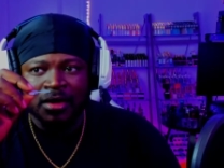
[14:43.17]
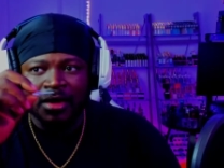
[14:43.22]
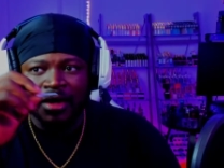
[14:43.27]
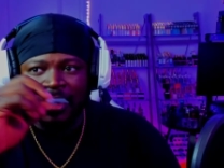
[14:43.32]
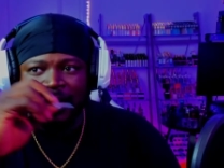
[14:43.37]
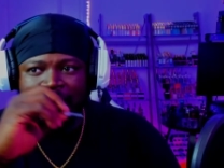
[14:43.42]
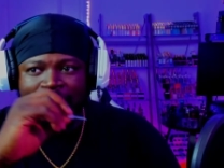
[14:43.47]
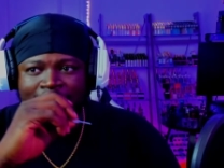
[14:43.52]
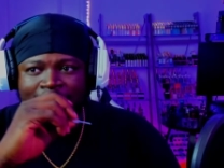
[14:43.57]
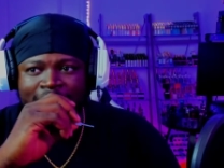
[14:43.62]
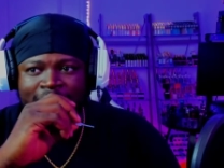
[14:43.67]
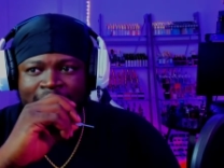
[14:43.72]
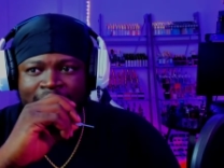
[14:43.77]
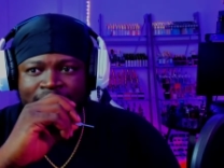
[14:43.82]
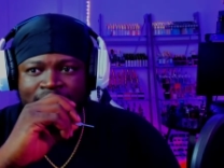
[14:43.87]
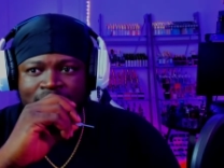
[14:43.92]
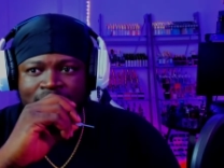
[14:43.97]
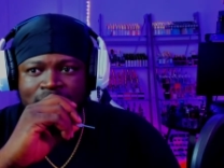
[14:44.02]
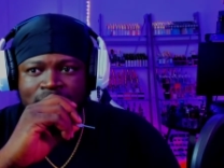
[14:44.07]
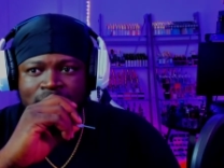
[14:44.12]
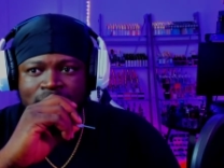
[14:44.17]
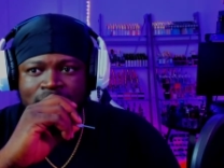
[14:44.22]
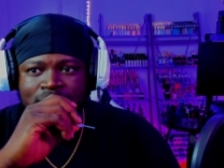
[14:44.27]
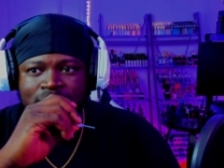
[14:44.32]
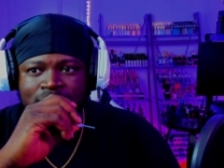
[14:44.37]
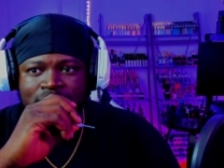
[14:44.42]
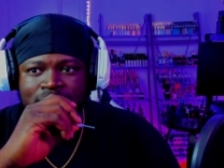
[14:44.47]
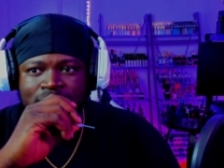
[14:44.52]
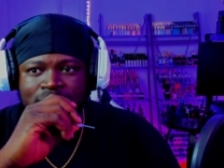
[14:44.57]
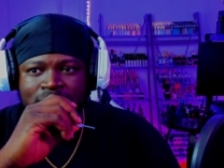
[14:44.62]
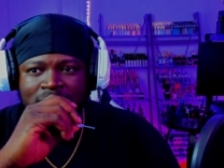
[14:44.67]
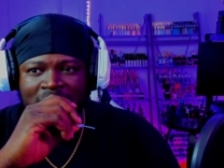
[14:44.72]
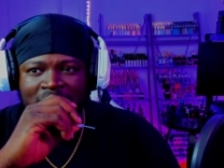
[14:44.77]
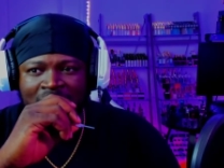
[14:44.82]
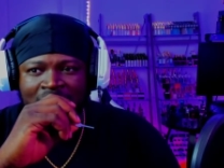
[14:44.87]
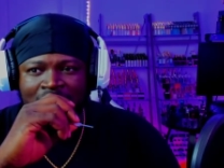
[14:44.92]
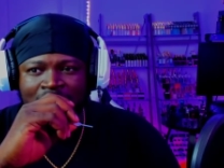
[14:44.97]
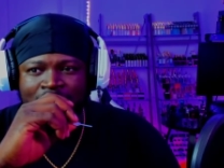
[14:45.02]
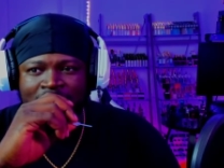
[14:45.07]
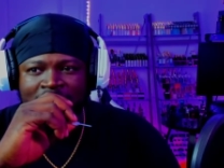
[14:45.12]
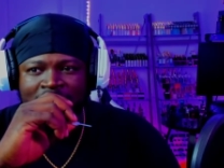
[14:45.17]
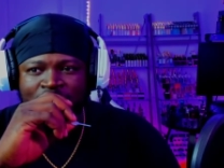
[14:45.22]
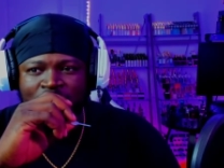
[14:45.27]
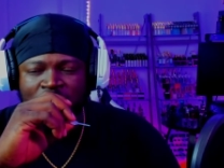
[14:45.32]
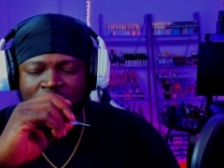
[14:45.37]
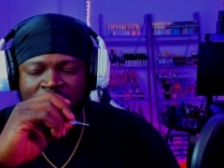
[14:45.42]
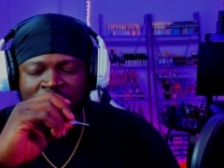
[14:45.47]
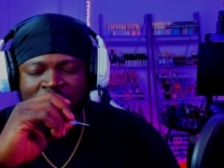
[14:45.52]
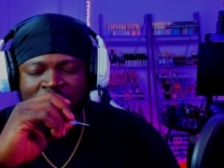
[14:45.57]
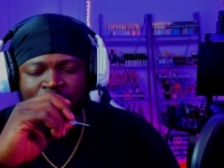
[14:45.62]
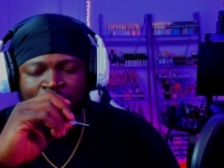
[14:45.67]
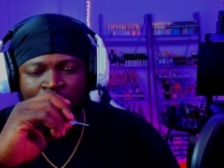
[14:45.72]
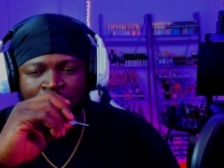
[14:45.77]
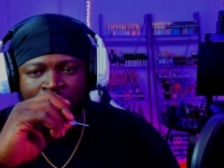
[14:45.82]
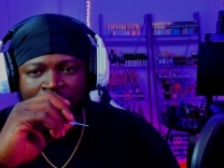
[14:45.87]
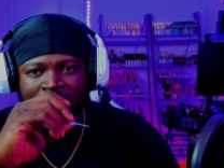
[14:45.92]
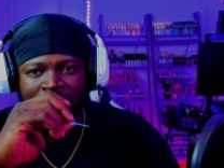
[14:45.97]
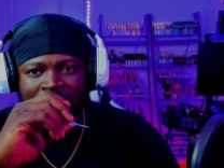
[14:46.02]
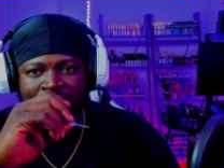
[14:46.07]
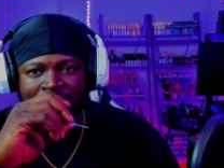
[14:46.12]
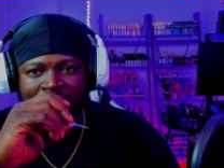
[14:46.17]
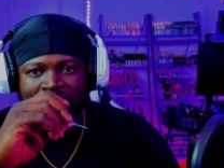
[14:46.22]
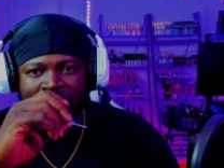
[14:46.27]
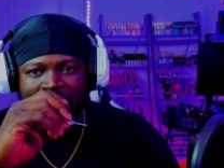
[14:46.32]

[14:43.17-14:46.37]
and a little bit more smoky.